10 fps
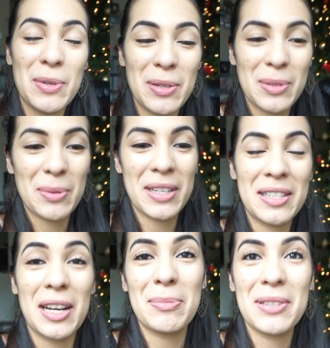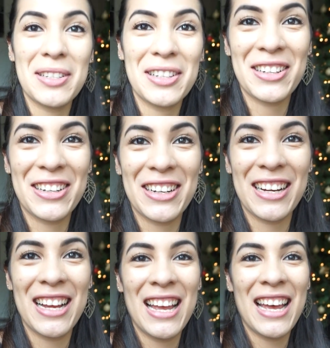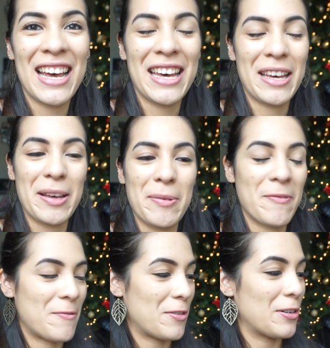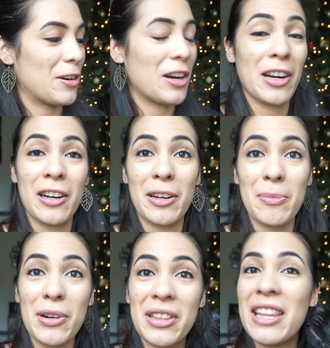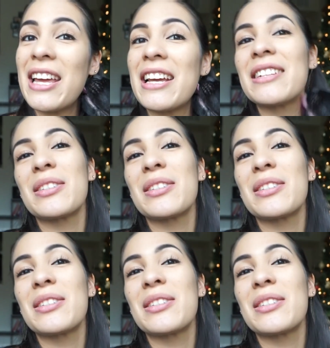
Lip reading: Rose. We adopted her for our birthday.